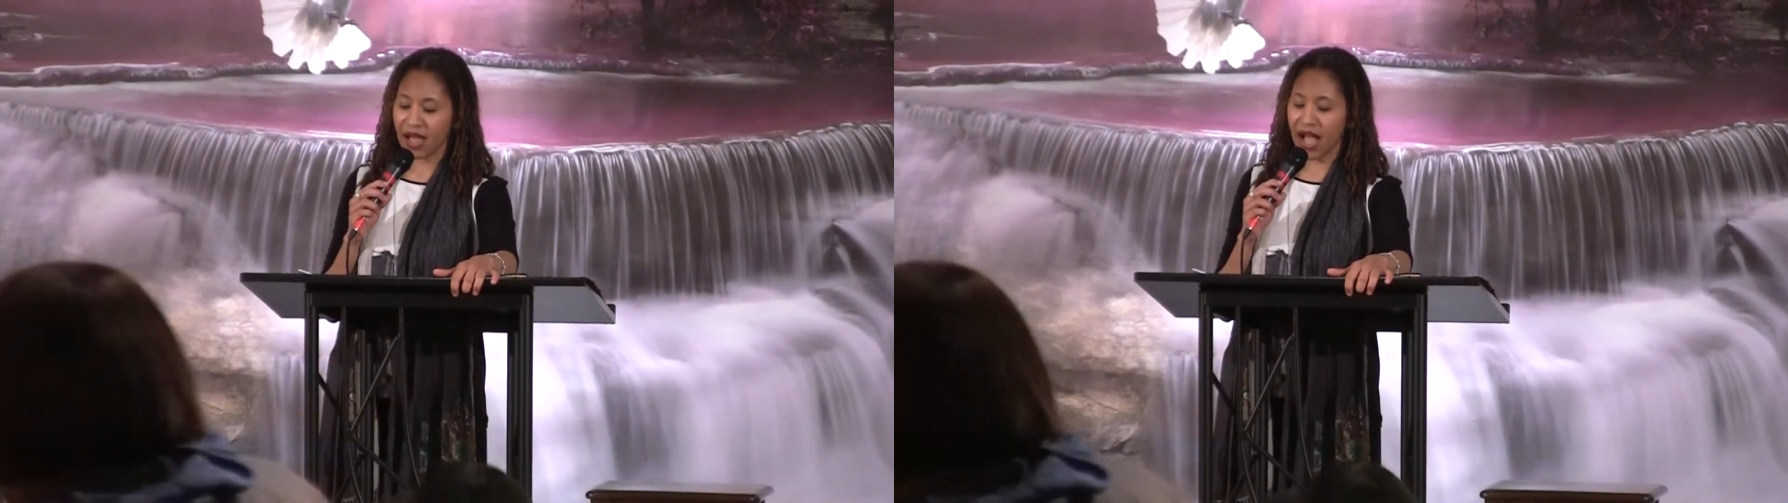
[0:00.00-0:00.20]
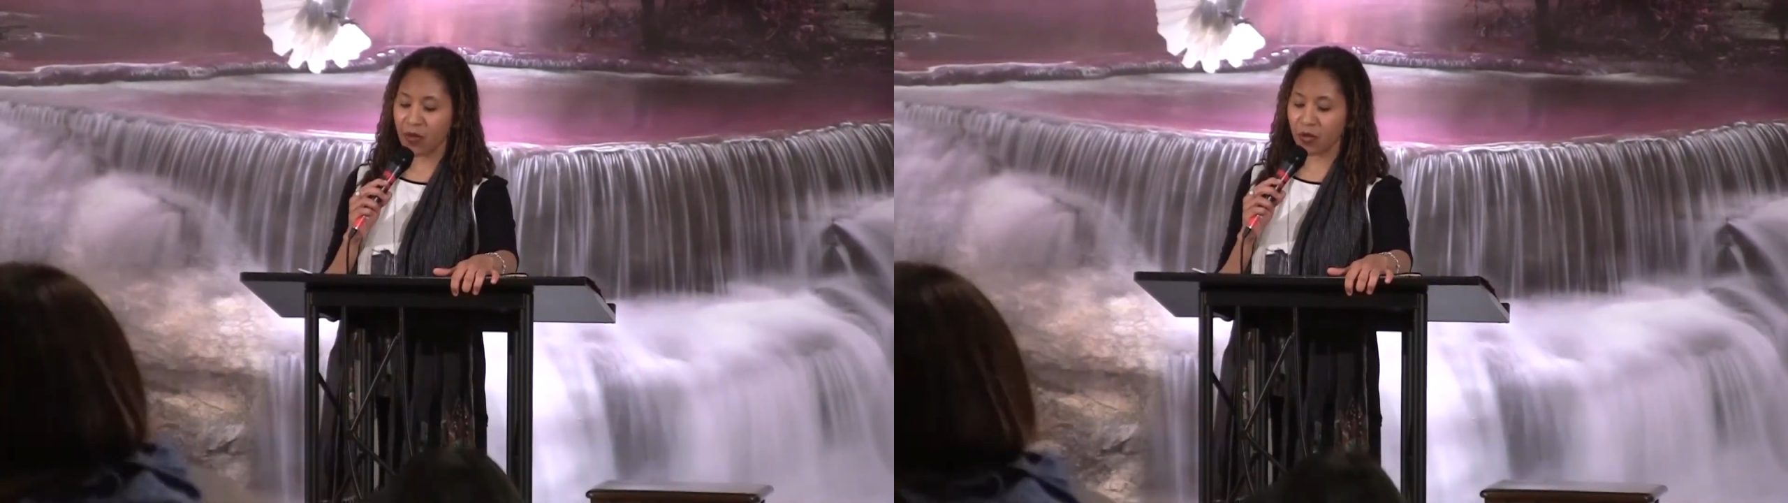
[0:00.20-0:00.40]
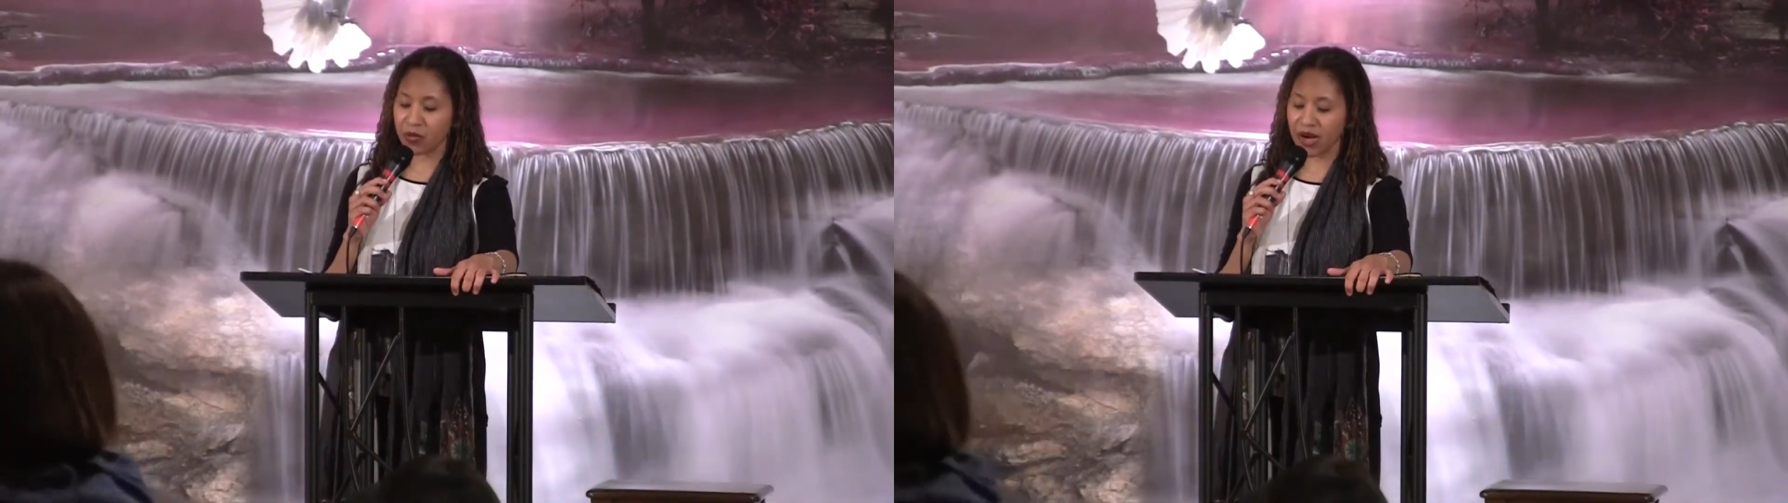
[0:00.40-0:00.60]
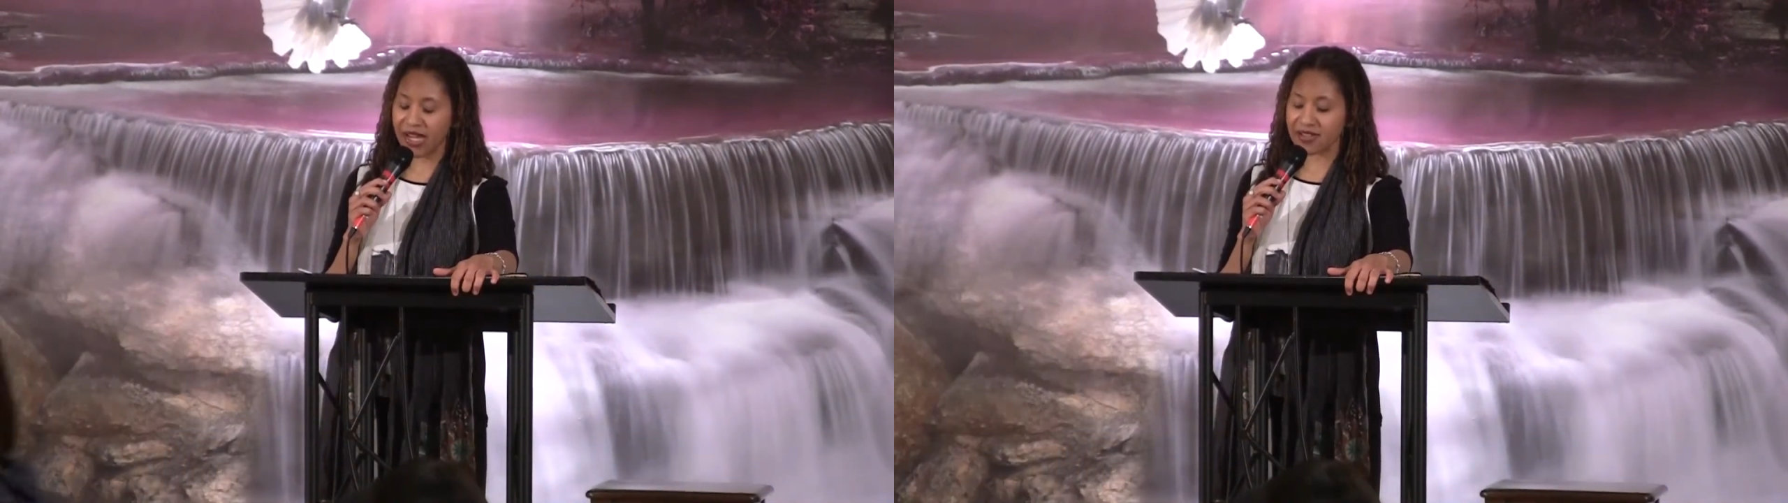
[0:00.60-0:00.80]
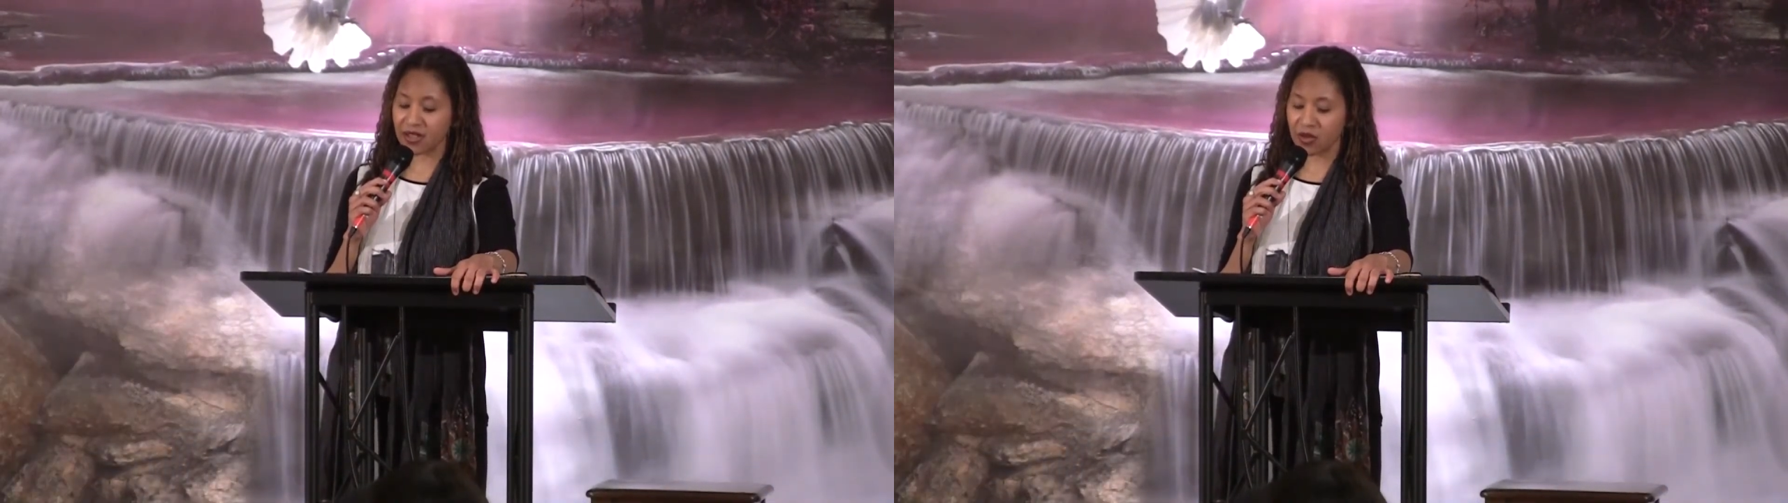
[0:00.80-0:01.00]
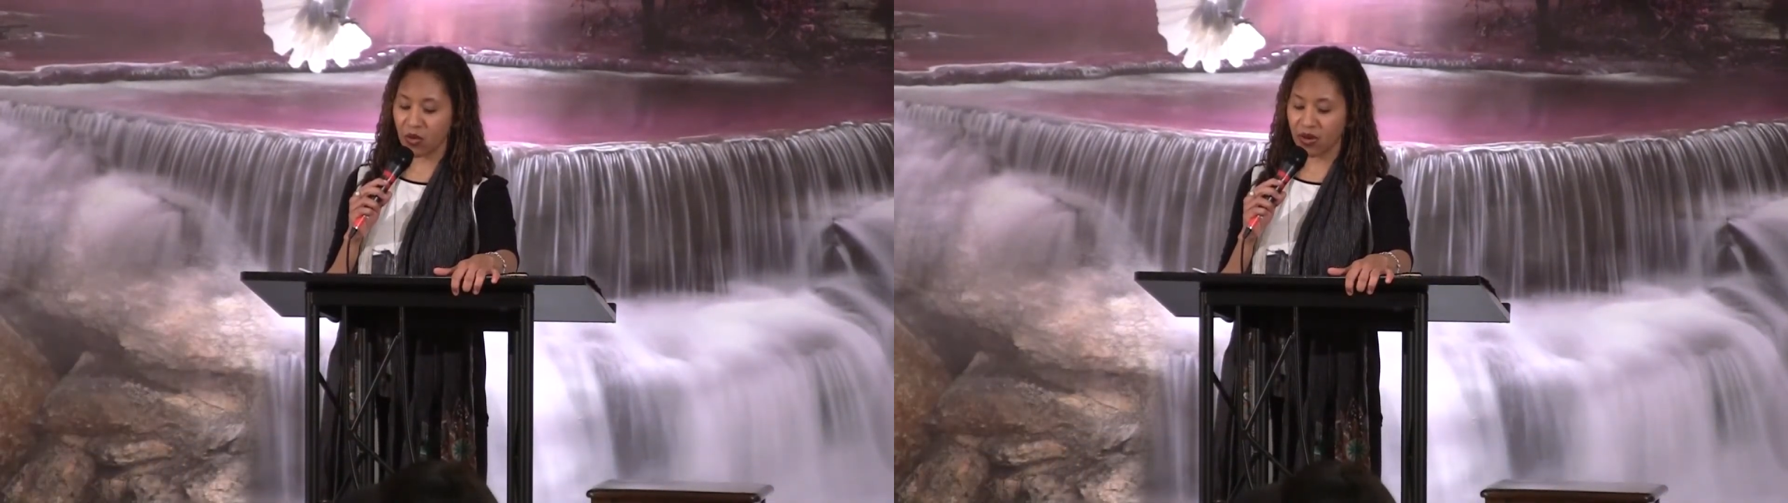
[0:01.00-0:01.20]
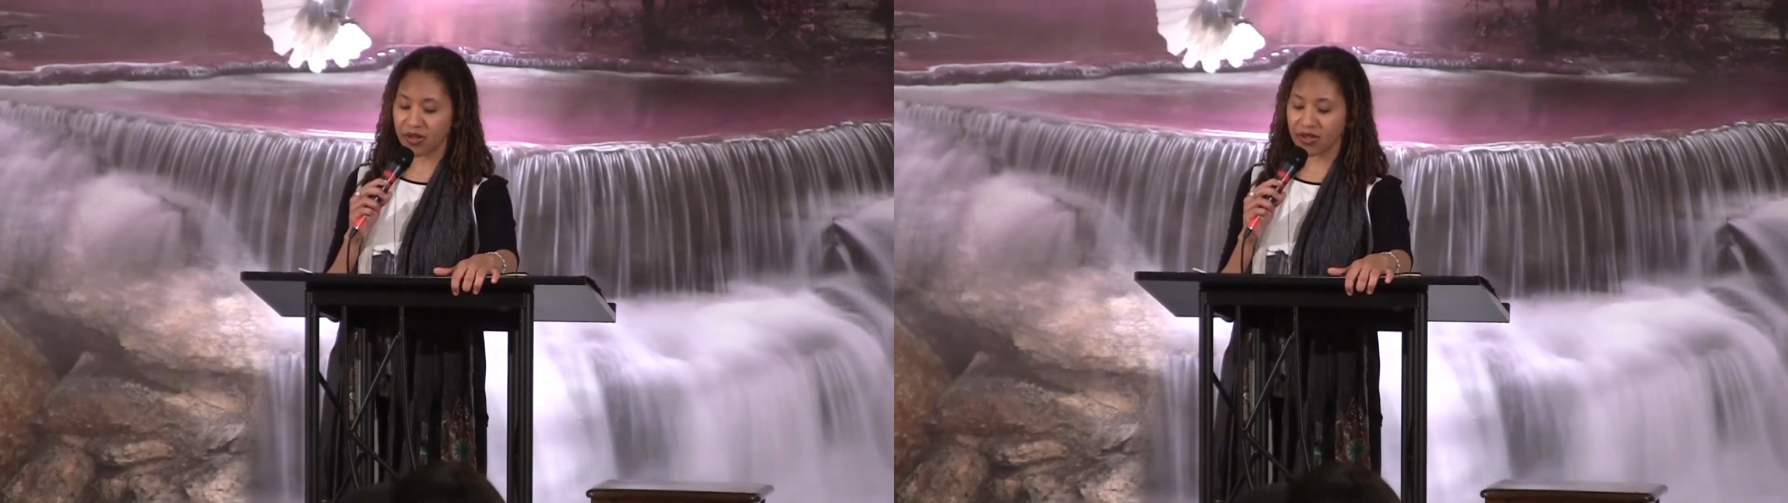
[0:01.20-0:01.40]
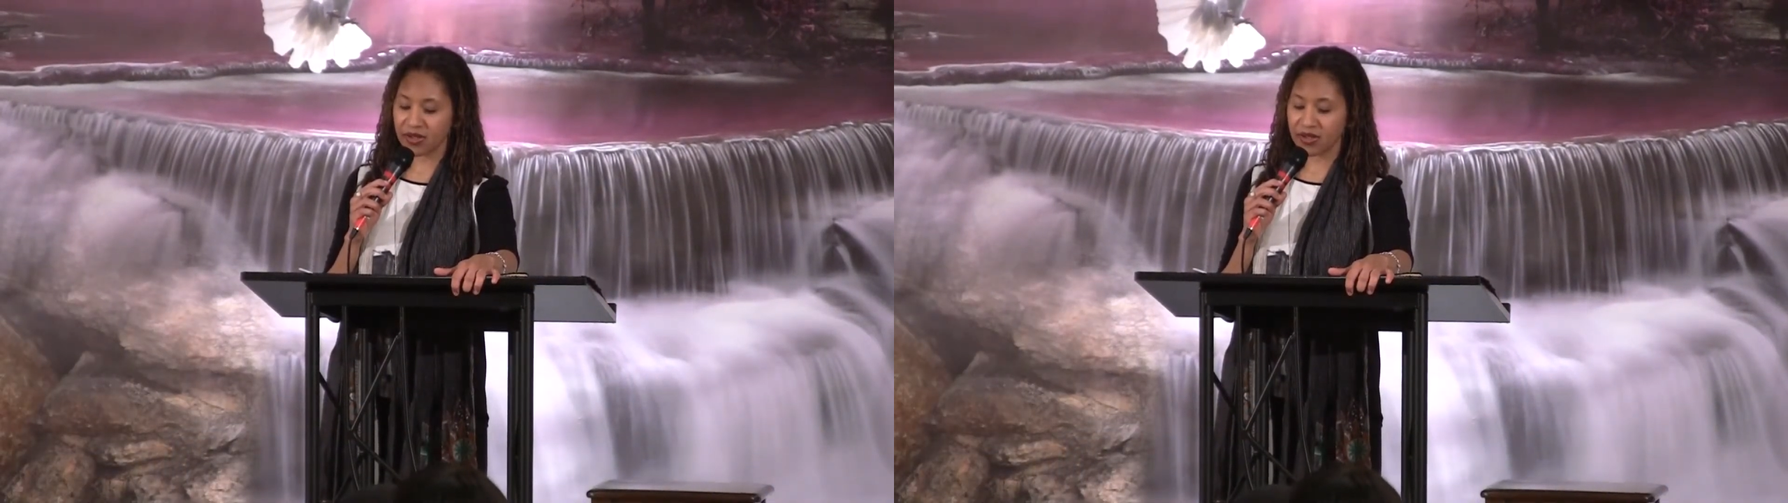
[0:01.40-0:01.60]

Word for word: I will praise the Lord.